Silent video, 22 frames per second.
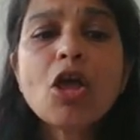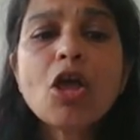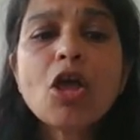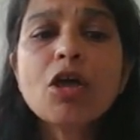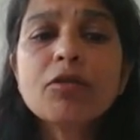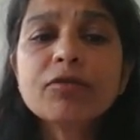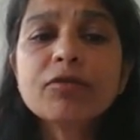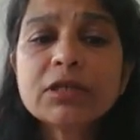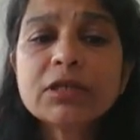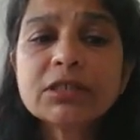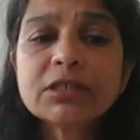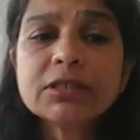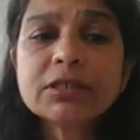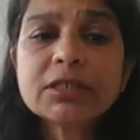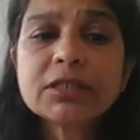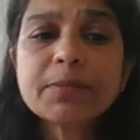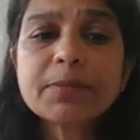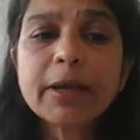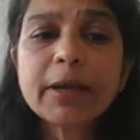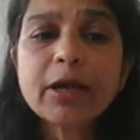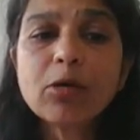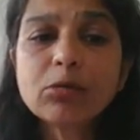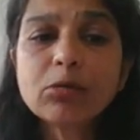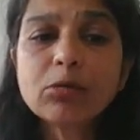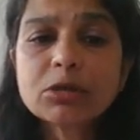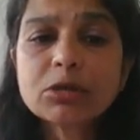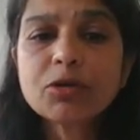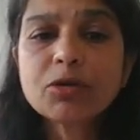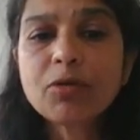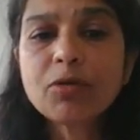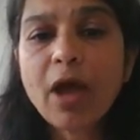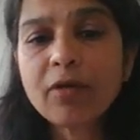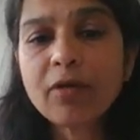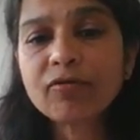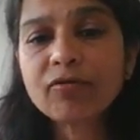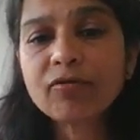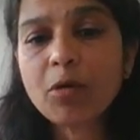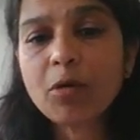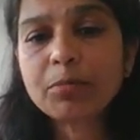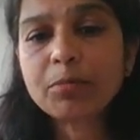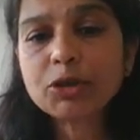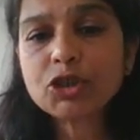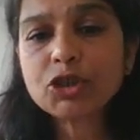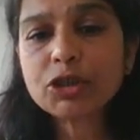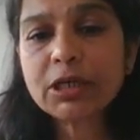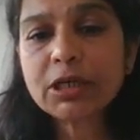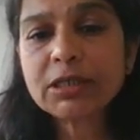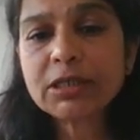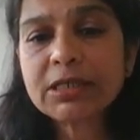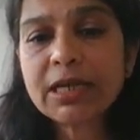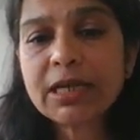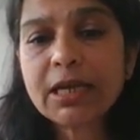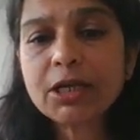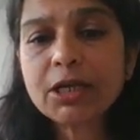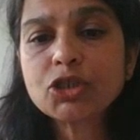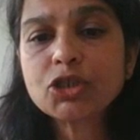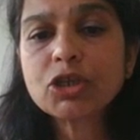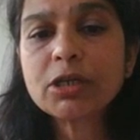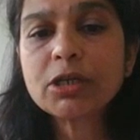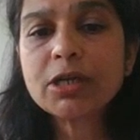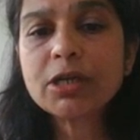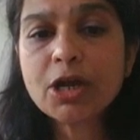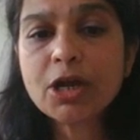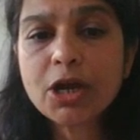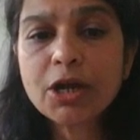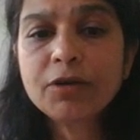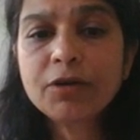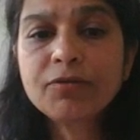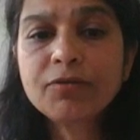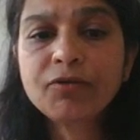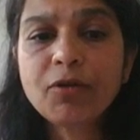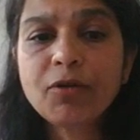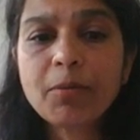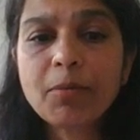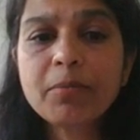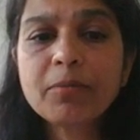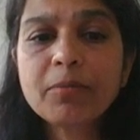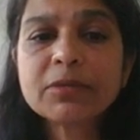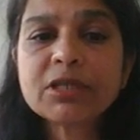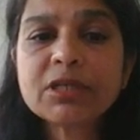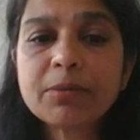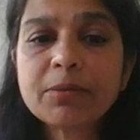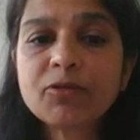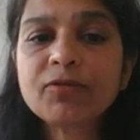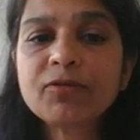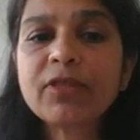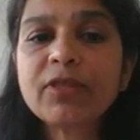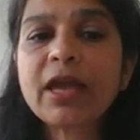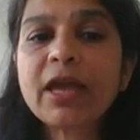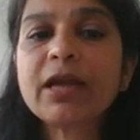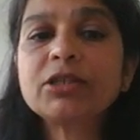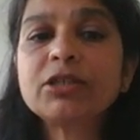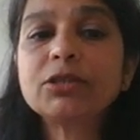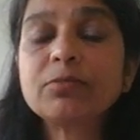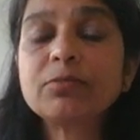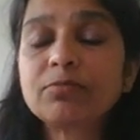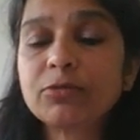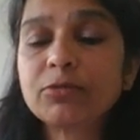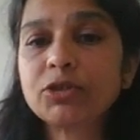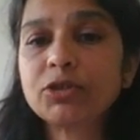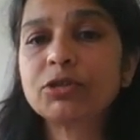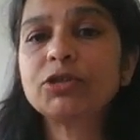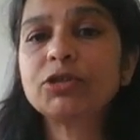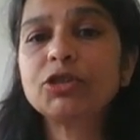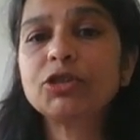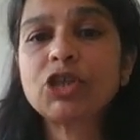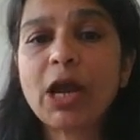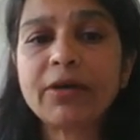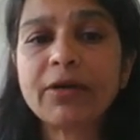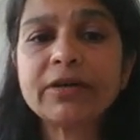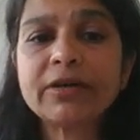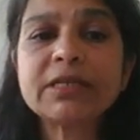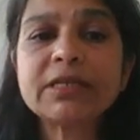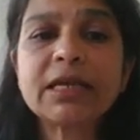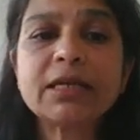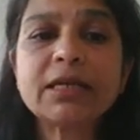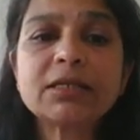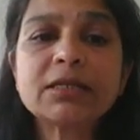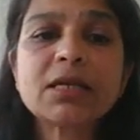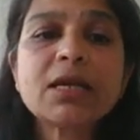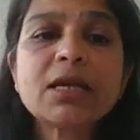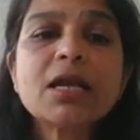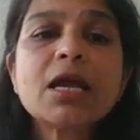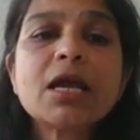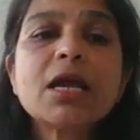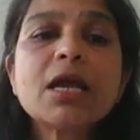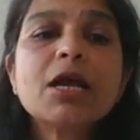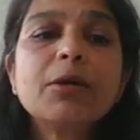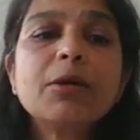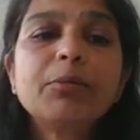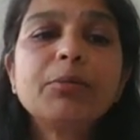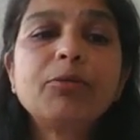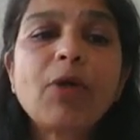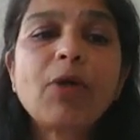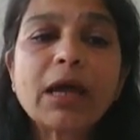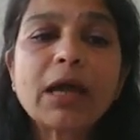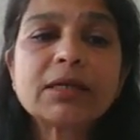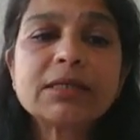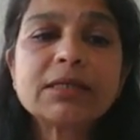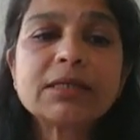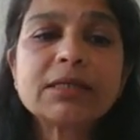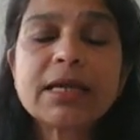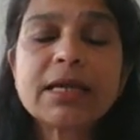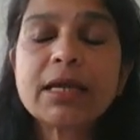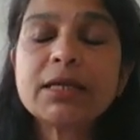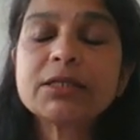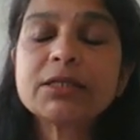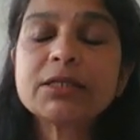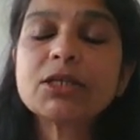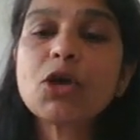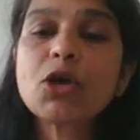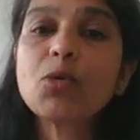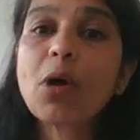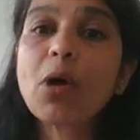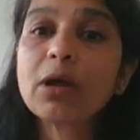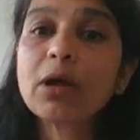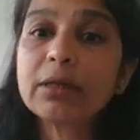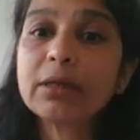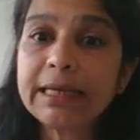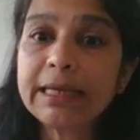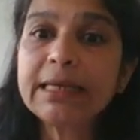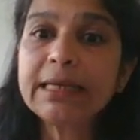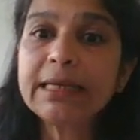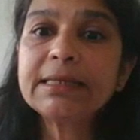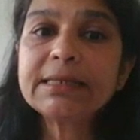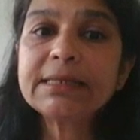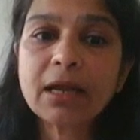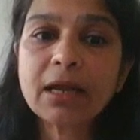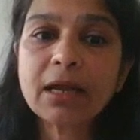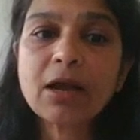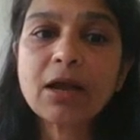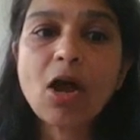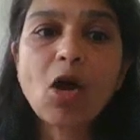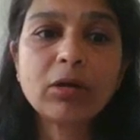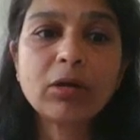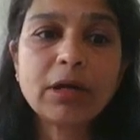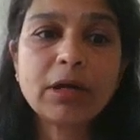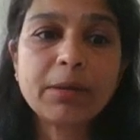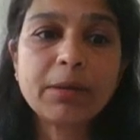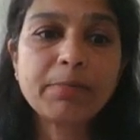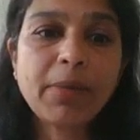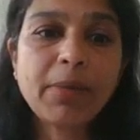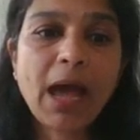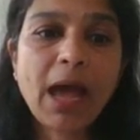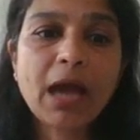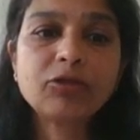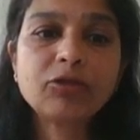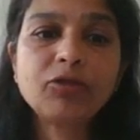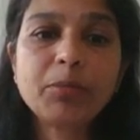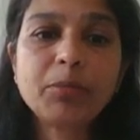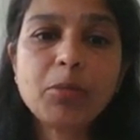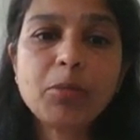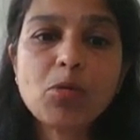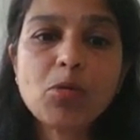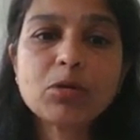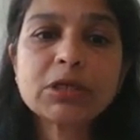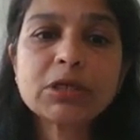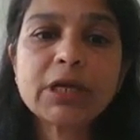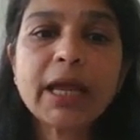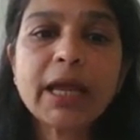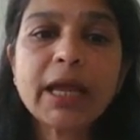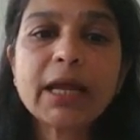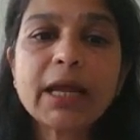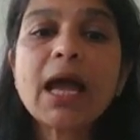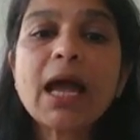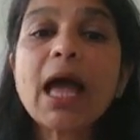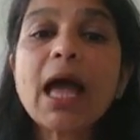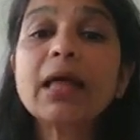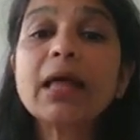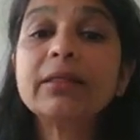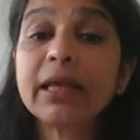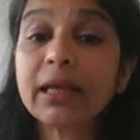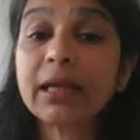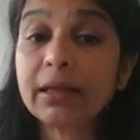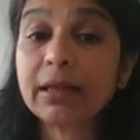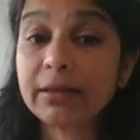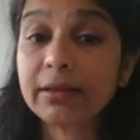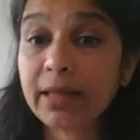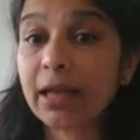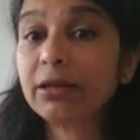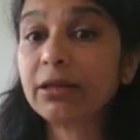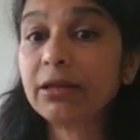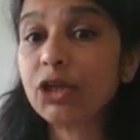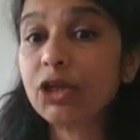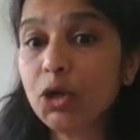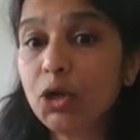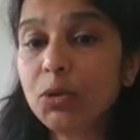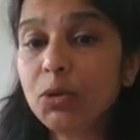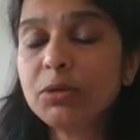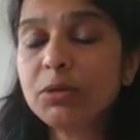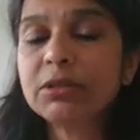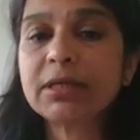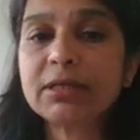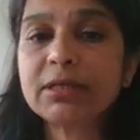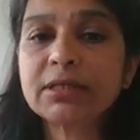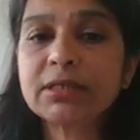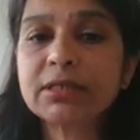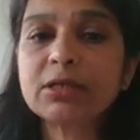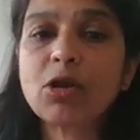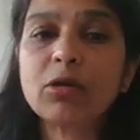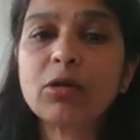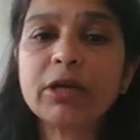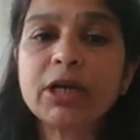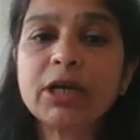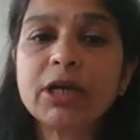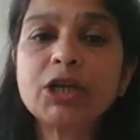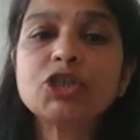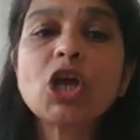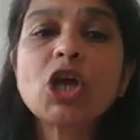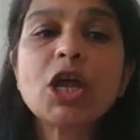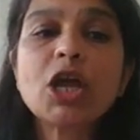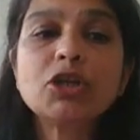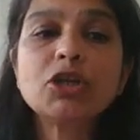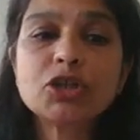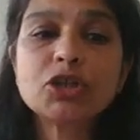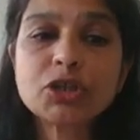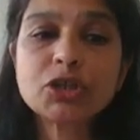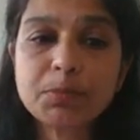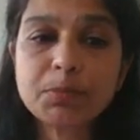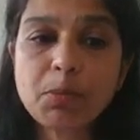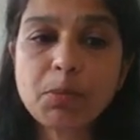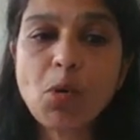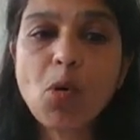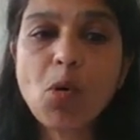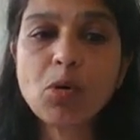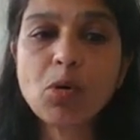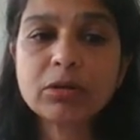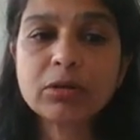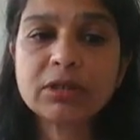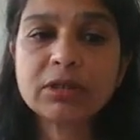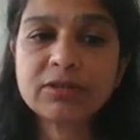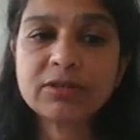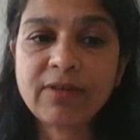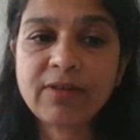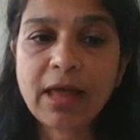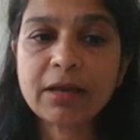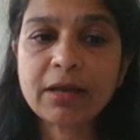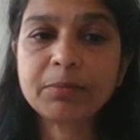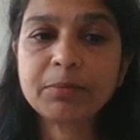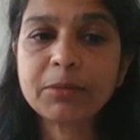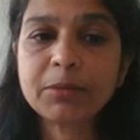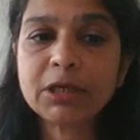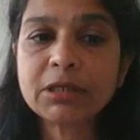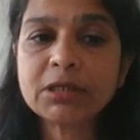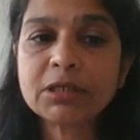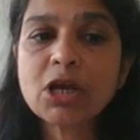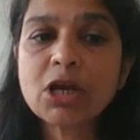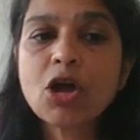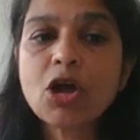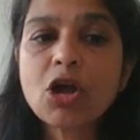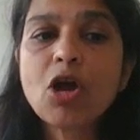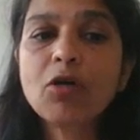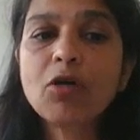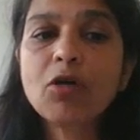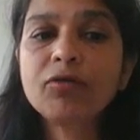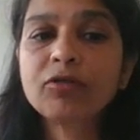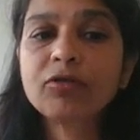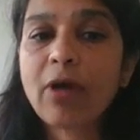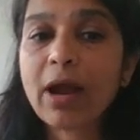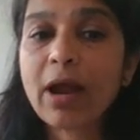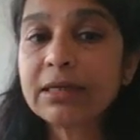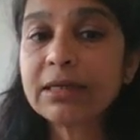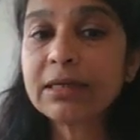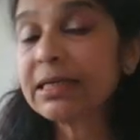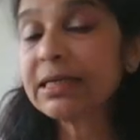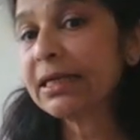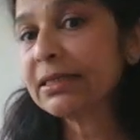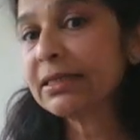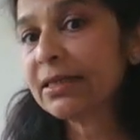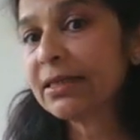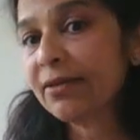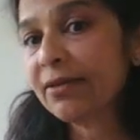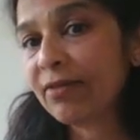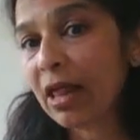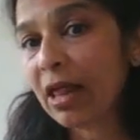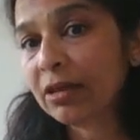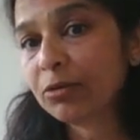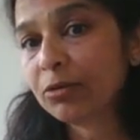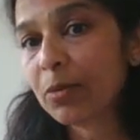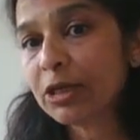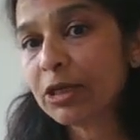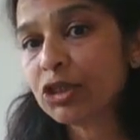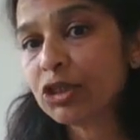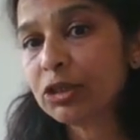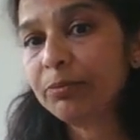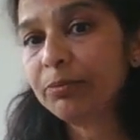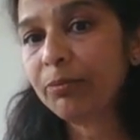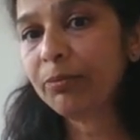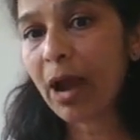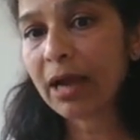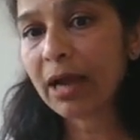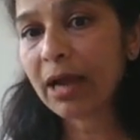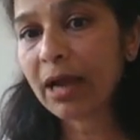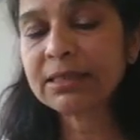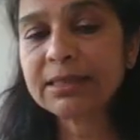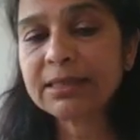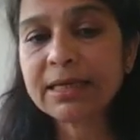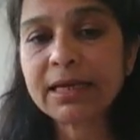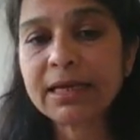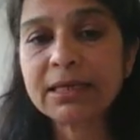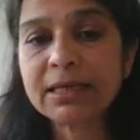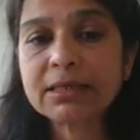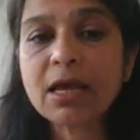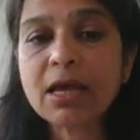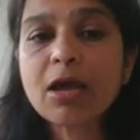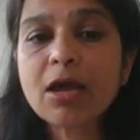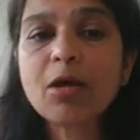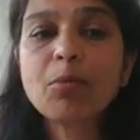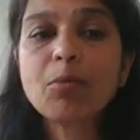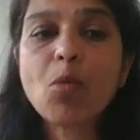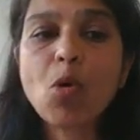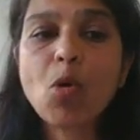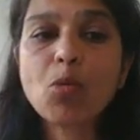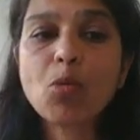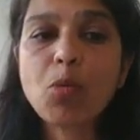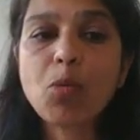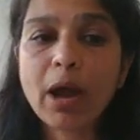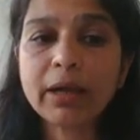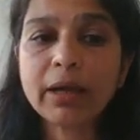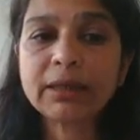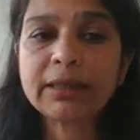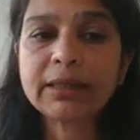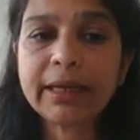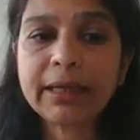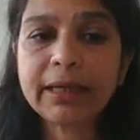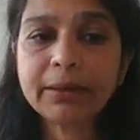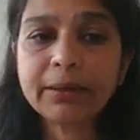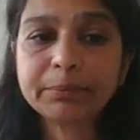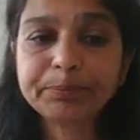Funders may also have opportunity to learn from some of their charities practices who are leading on impact reporting, and they can then use this knowledge to support the development of grantees' evaluation practices more widely.